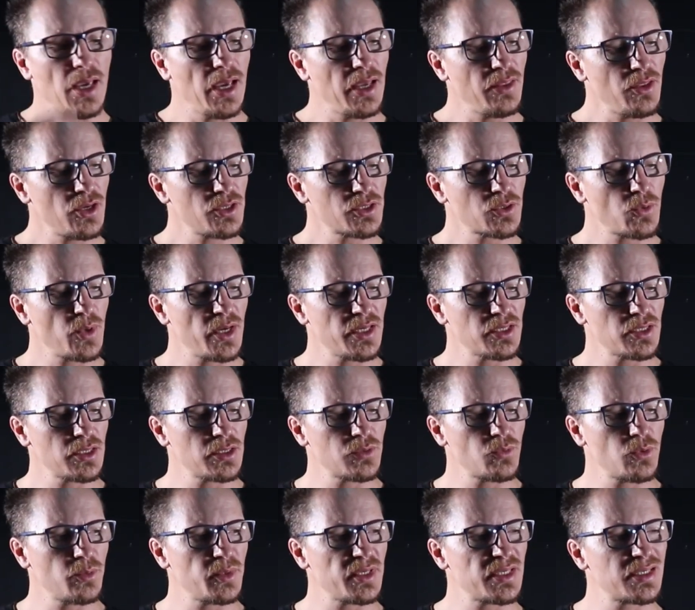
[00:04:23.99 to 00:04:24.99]
And those
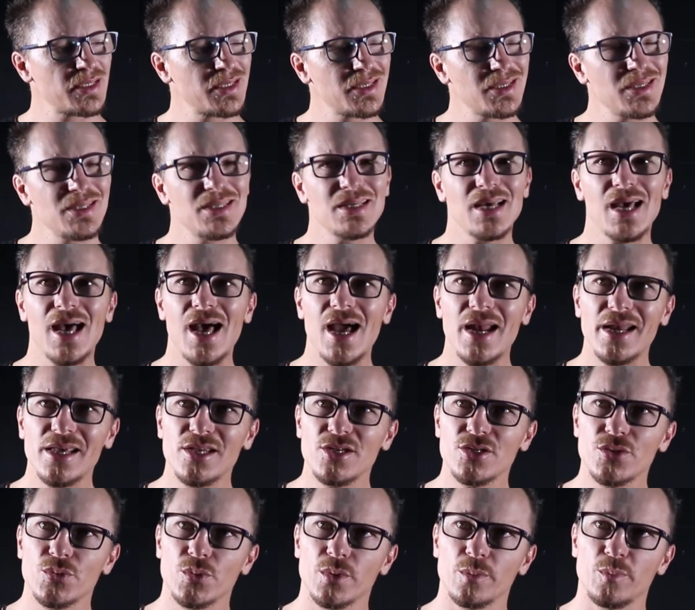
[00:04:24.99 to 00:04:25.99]
questions will be
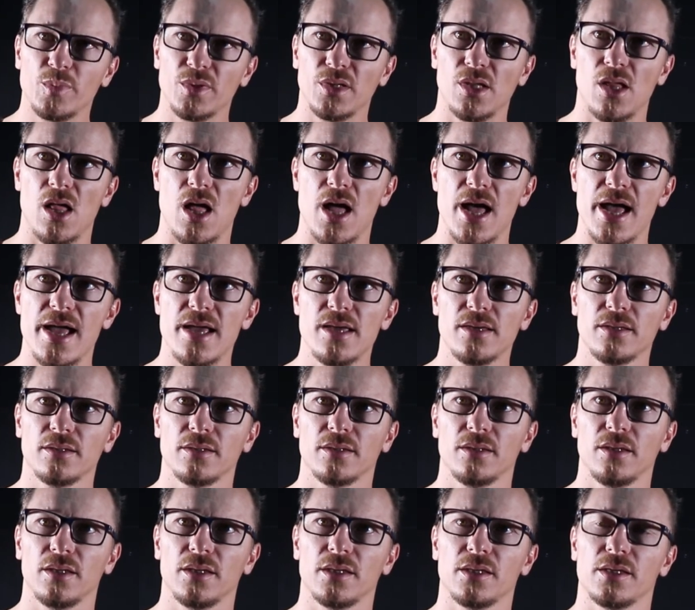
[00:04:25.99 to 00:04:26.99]
starting to apply
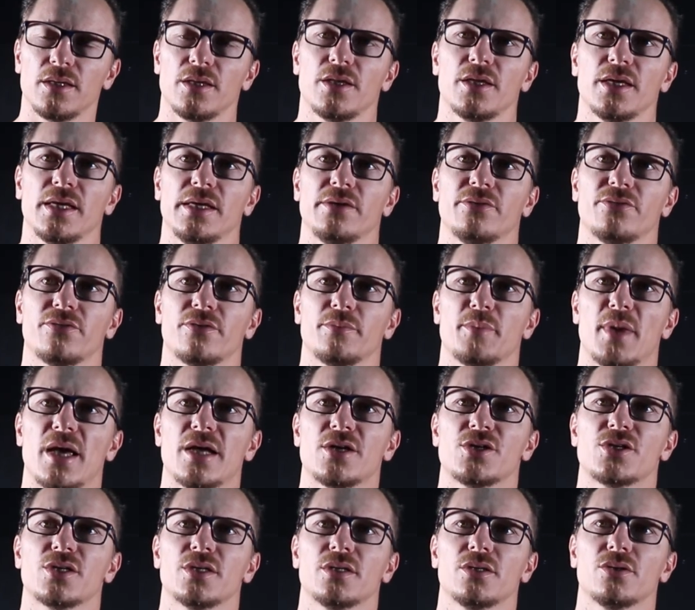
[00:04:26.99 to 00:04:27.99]
the
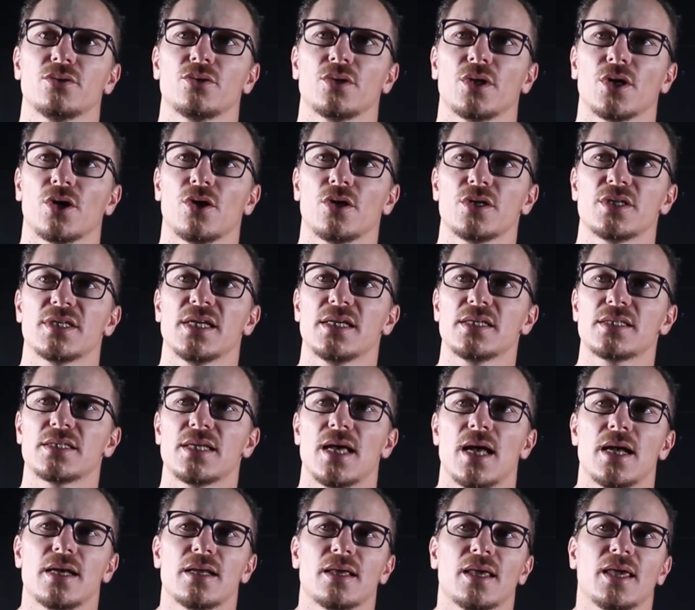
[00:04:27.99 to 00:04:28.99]
information or the content,
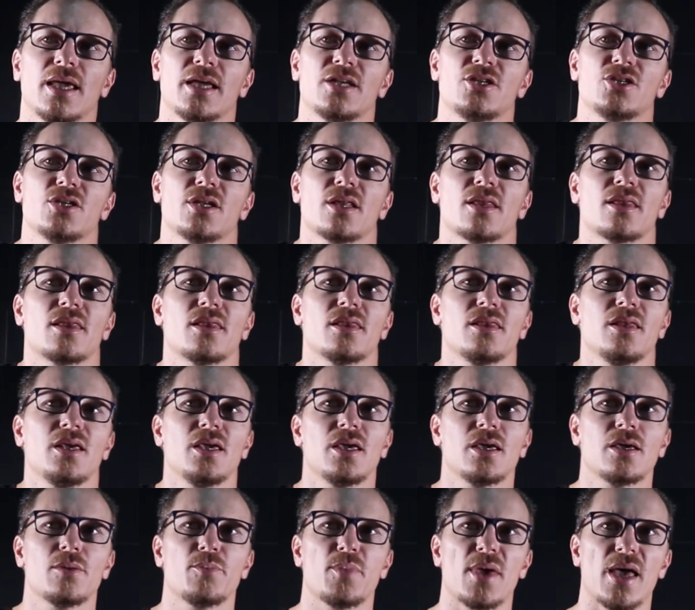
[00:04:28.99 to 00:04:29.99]
starting to get you to
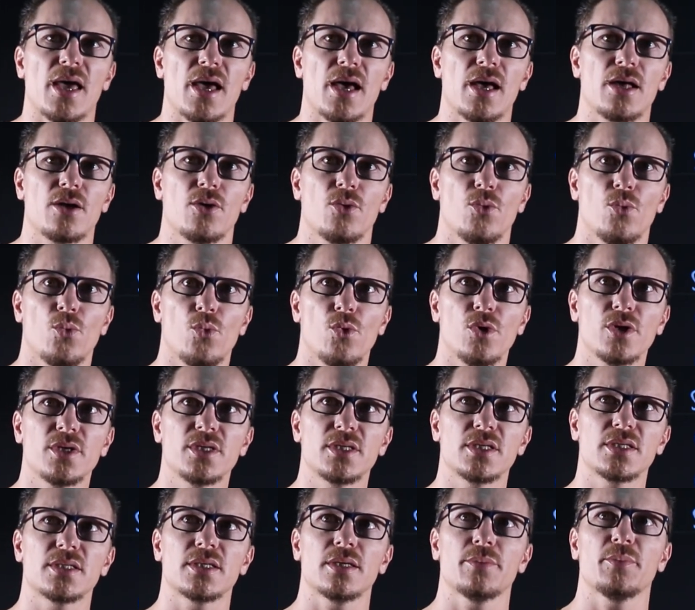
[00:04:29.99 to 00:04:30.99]
think about, what
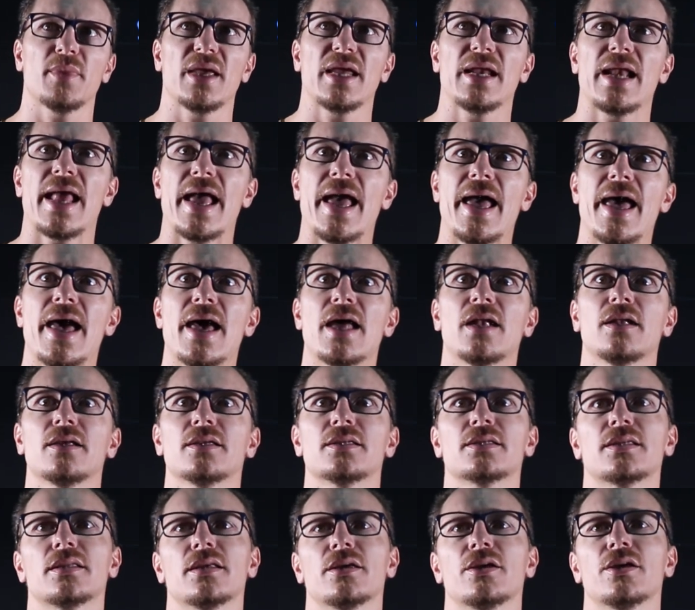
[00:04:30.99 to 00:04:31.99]
does it mean? How
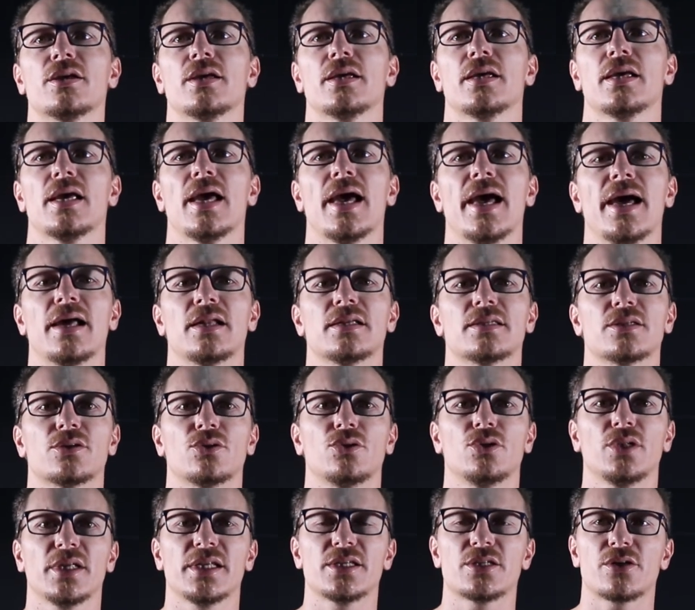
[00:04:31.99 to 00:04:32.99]
does it
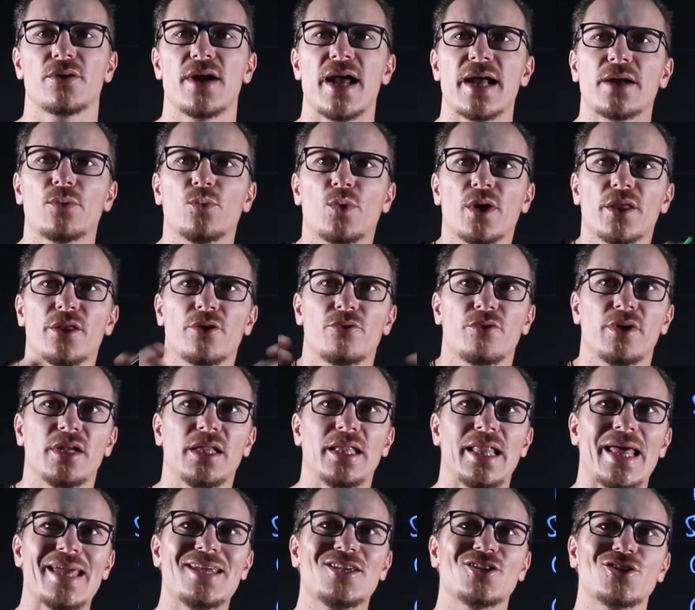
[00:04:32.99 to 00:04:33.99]
all interact? What are the
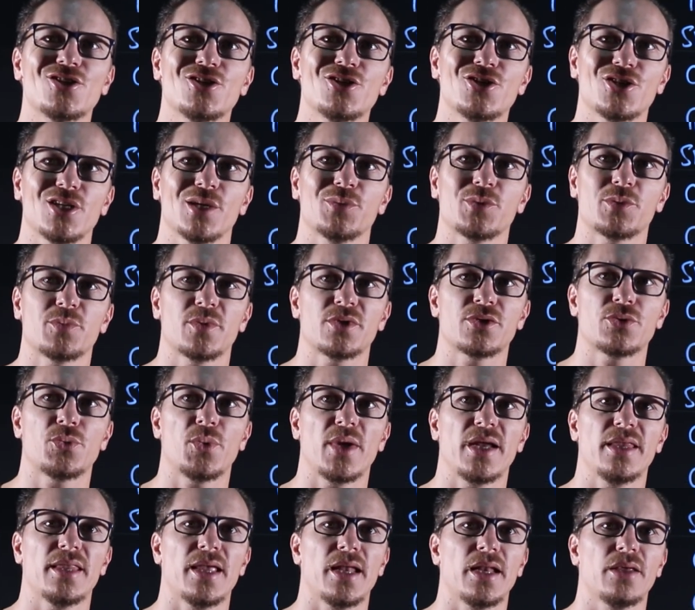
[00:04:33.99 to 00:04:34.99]
relationships
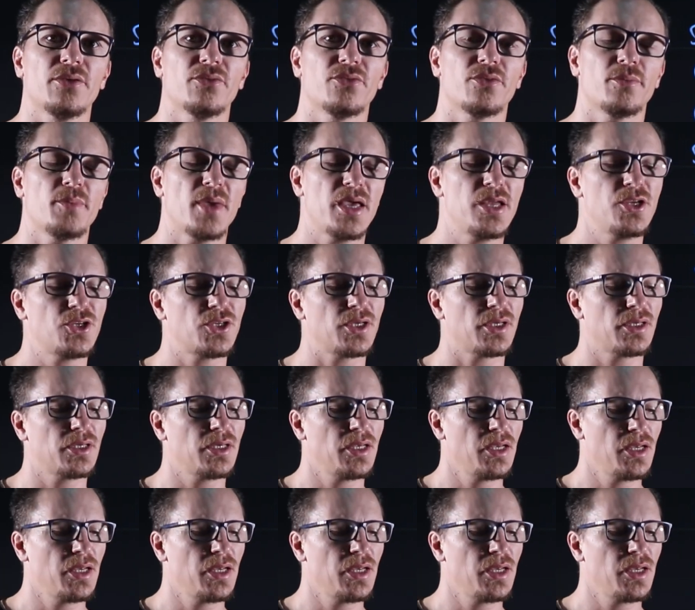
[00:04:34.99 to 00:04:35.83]
between that information?